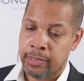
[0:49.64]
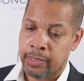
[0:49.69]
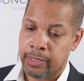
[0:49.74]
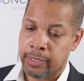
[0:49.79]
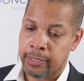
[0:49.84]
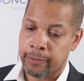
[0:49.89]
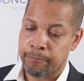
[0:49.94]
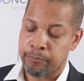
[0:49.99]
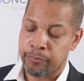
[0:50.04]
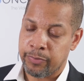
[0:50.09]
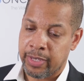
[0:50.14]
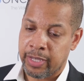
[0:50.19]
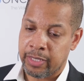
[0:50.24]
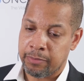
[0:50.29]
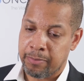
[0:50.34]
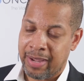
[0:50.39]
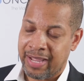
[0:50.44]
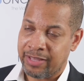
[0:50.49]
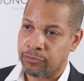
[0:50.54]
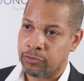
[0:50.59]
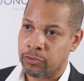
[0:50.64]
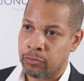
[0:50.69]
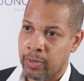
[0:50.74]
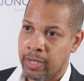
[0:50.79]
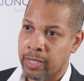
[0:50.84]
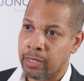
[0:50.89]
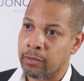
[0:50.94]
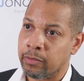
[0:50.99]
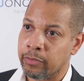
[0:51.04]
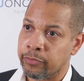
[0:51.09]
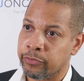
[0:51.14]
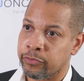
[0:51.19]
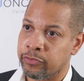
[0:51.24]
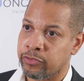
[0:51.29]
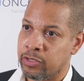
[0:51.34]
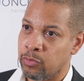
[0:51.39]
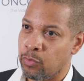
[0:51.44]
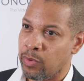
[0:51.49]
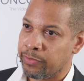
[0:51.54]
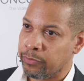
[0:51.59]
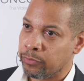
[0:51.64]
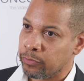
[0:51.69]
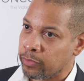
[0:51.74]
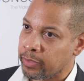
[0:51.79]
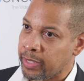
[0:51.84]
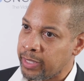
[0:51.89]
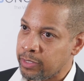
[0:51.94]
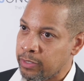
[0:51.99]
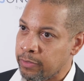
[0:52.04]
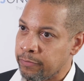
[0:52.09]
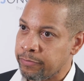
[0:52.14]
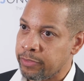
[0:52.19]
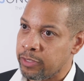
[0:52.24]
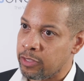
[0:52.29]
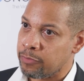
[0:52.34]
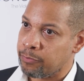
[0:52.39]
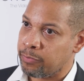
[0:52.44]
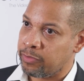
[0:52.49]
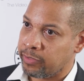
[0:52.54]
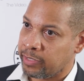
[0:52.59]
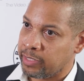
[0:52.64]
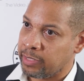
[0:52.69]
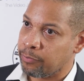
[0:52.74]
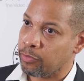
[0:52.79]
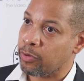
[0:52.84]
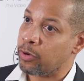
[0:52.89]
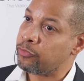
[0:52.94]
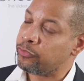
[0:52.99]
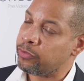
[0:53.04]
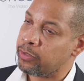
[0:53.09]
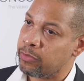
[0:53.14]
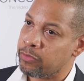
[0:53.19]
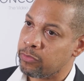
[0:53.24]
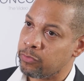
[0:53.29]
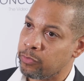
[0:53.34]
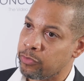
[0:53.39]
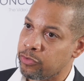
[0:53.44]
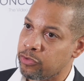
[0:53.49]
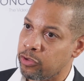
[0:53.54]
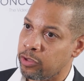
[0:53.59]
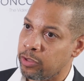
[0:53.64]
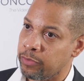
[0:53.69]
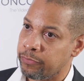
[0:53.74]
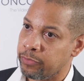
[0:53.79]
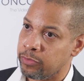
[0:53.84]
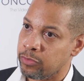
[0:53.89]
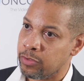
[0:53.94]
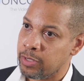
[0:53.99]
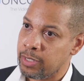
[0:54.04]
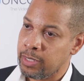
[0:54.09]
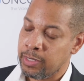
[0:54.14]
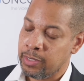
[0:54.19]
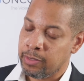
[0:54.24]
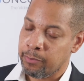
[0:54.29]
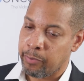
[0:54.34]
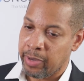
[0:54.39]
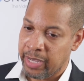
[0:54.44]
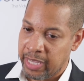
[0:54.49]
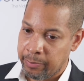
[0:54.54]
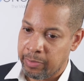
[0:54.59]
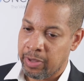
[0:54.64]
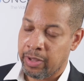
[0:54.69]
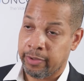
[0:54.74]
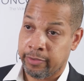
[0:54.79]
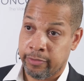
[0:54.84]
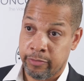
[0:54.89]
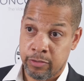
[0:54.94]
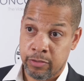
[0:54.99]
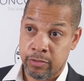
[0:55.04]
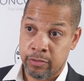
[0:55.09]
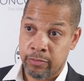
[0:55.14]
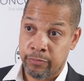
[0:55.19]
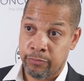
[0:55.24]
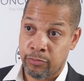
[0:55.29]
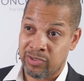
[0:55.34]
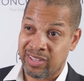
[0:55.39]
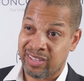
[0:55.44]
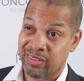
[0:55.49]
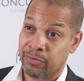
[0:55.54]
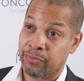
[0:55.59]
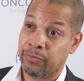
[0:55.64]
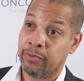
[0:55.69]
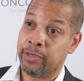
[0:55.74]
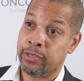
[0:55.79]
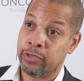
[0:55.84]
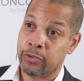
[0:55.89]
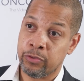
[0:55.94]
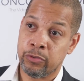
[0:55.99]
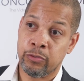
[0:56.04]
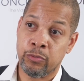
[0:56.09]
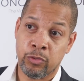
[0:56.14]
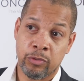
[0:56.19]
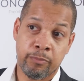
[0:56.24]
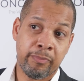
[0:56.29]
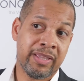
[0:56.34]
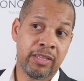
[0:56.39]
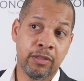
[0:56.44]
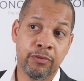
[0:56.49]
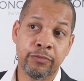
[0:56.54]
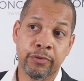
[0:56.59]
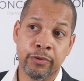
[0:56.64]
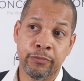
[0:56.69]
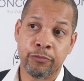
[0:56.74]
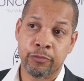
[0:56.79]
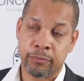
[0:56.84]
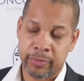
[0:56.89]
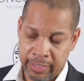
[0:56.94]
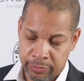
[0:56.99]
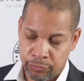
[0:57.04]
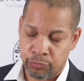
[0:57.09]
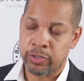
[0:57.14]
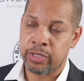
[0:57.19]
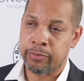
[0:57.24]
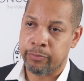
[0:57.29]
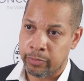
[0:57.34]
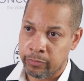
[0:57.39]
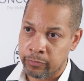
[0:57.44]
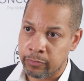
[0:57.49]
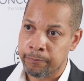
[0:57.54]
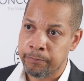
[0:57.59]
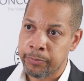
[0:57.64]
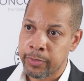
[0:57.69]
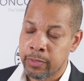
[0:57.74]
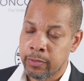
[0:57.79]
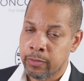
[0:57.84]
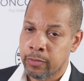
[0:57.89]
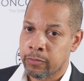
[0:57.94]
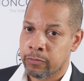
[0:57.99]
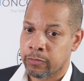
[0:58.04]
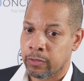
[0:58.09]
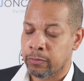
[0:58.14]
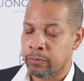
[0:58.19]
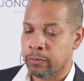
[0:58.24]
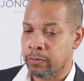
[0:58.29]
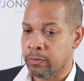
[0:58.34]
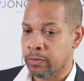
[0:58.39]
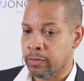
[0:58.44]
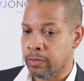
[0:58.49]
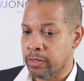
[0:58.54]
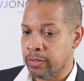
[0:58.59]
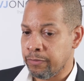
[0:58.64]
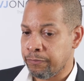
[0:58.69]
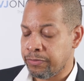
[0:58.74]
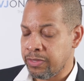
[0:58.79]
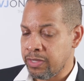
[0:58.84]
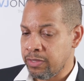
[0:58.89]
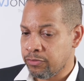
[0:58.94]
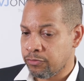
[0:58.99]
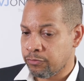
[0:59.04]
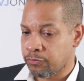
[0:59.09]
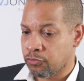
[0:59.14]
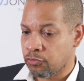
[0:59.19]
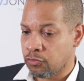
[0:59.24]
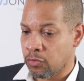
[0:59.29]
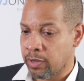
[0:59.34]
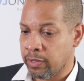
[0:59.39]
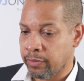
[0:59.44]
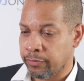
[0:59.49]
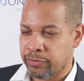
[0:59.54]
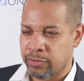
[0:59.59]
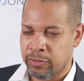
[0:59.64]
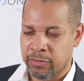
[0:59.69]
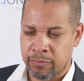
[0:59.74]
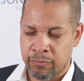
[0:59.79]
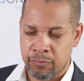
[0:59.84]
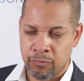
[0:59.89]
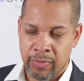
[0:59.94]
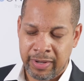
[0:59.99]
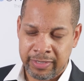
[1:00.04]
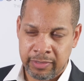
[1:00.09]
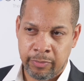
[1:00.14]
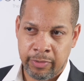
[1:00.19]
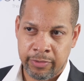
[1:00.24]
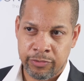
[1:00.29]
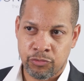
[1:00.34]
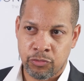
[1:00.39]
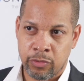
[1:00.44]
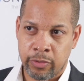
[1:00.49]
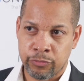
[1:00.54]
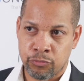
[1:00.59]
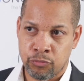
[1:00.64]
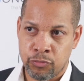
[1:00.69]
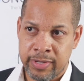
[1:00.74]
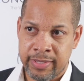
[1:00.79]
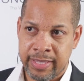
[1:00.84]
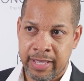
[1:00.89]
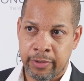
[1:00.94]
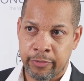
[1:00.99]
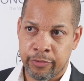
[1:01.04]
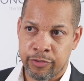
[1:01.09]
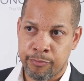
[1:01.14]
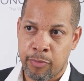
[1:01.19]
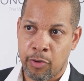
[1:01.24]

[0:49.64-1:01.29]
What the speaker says: and MAD2L, to see whether or not any of these particular proteins will serve as biomarkers for identifying who will benefit from that treatment. So if these trials, these randomized trials, read out as